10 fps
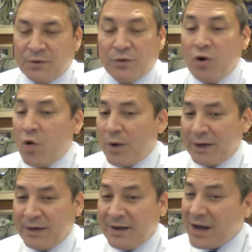No
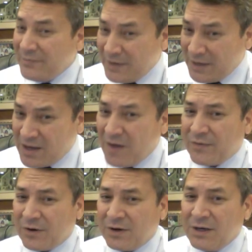one, not even a
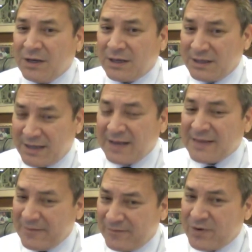governor, can take
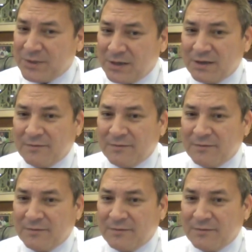that from you.